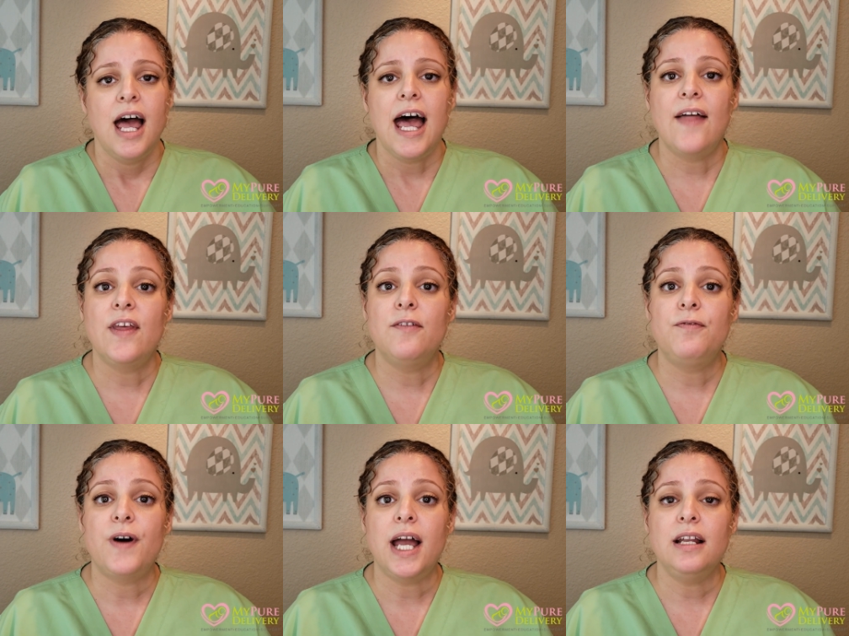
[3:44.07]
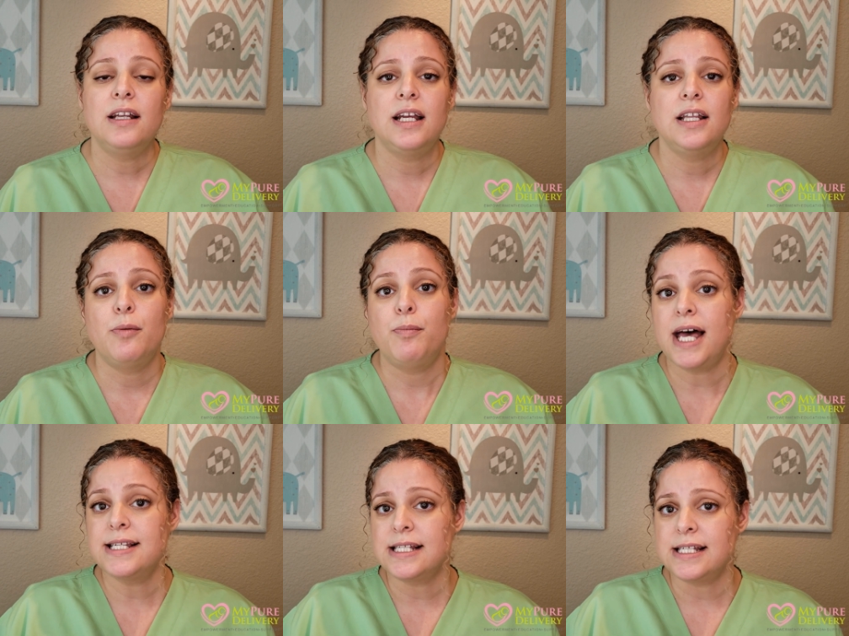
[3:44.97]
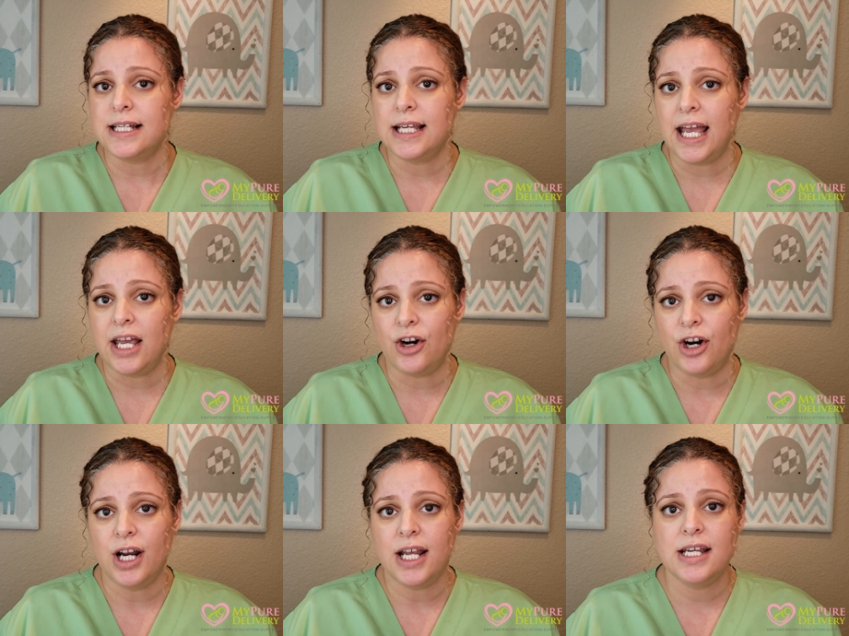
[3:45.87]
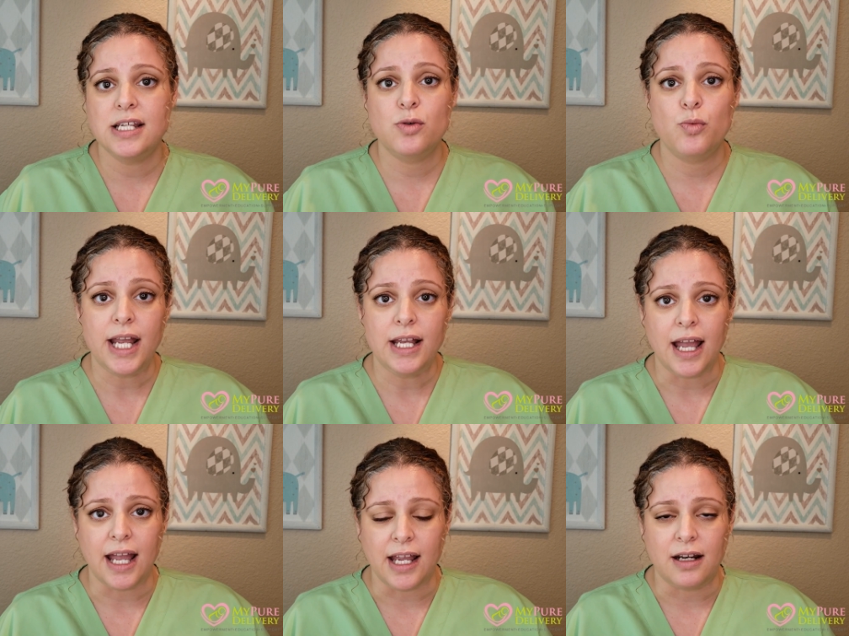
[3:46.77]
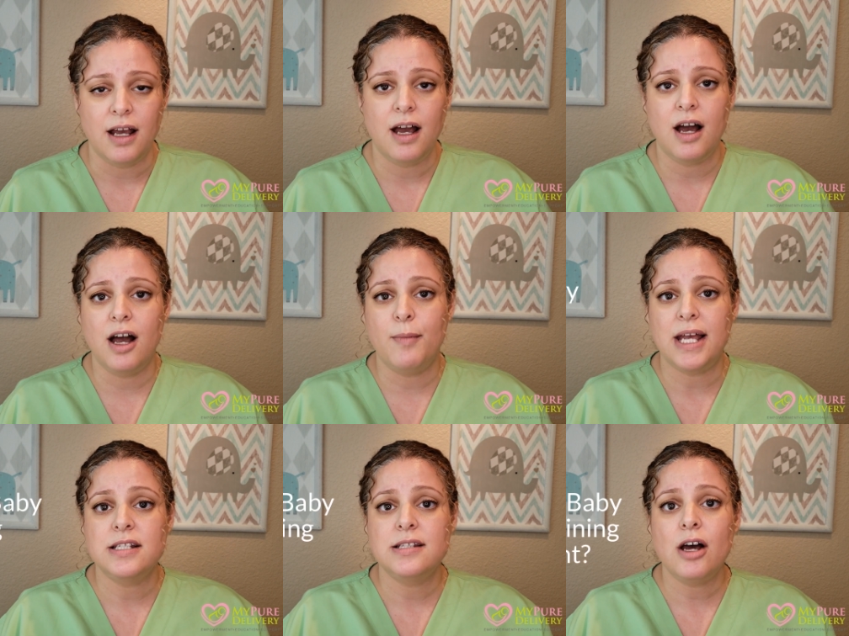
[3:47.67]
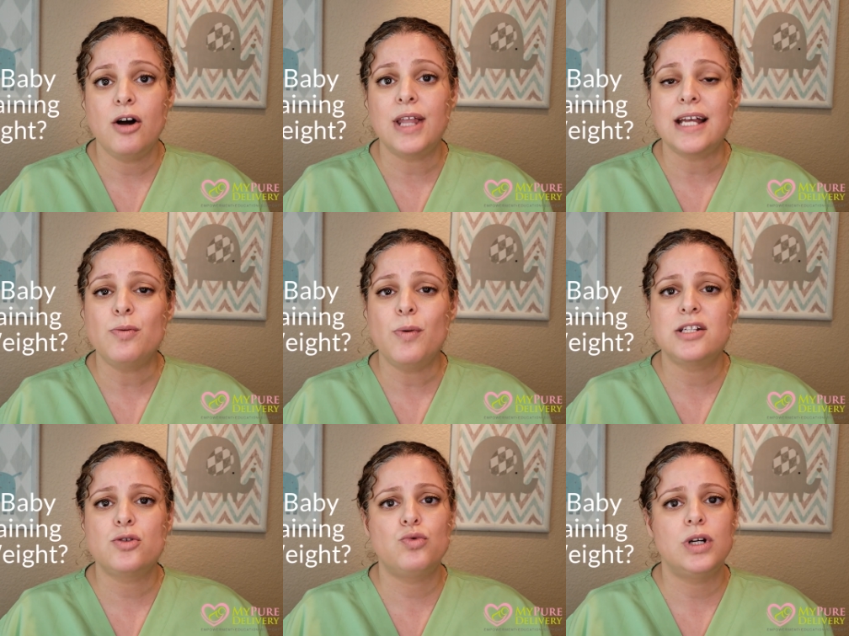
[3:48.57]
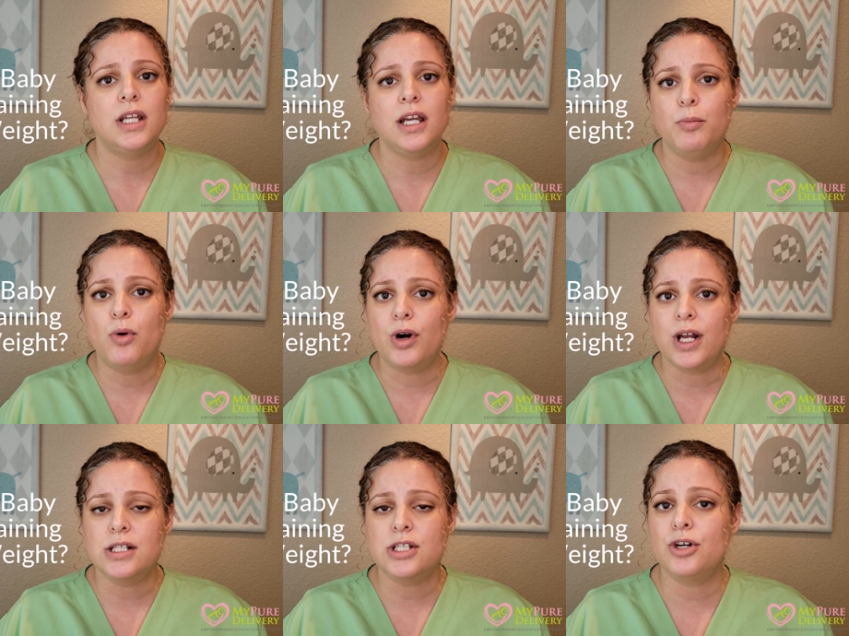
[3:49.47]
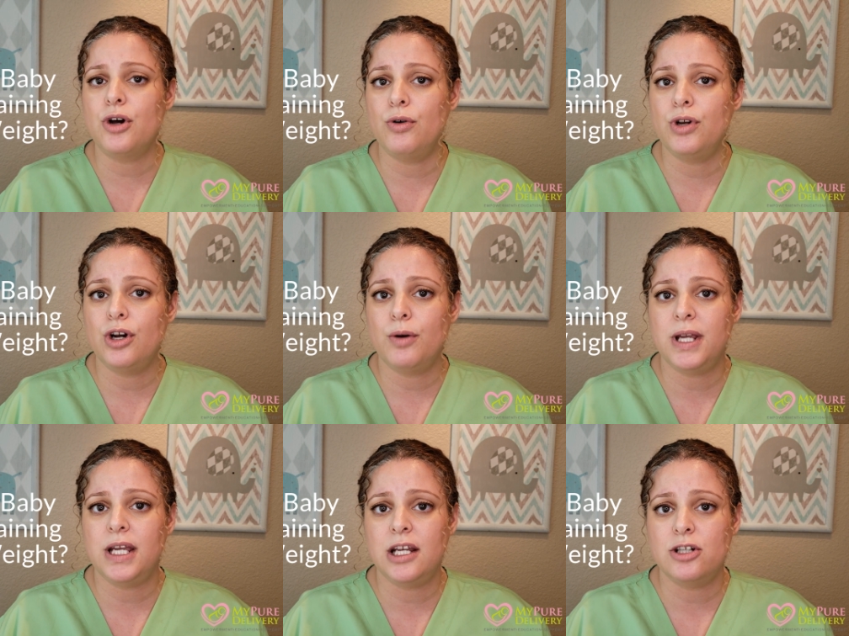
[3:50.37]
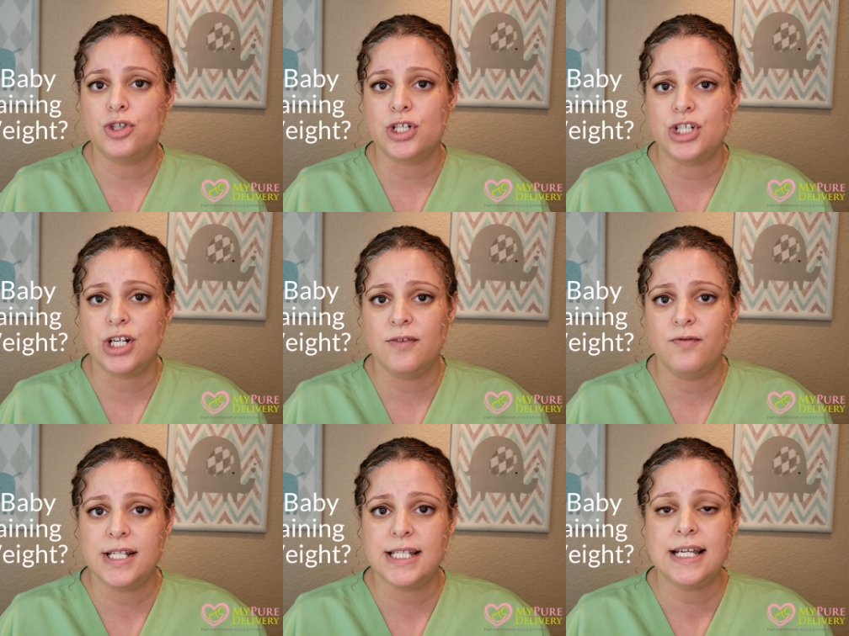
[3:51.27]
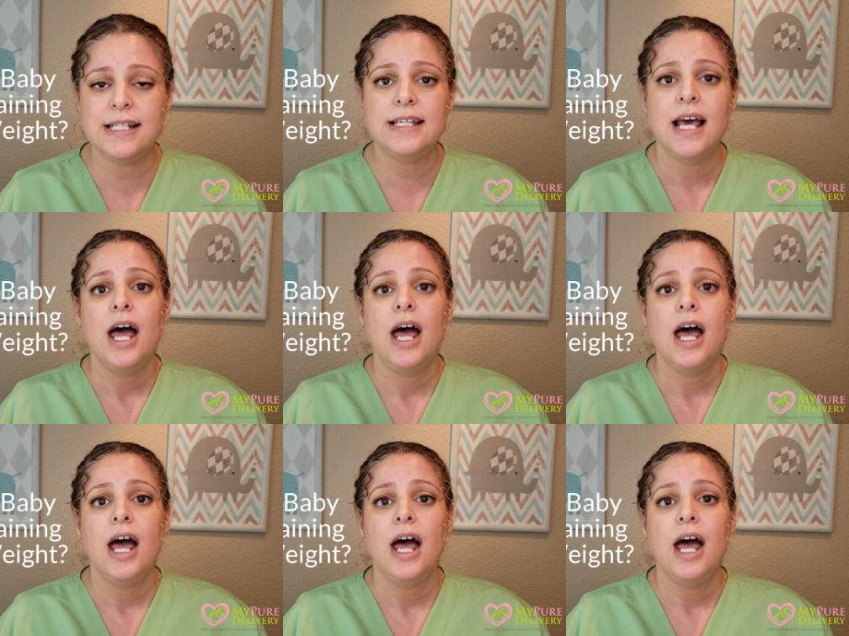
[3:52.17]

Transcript: And then finally, the best indicator is weight gain. And so that's why it's really important to go to your pediatrician visits,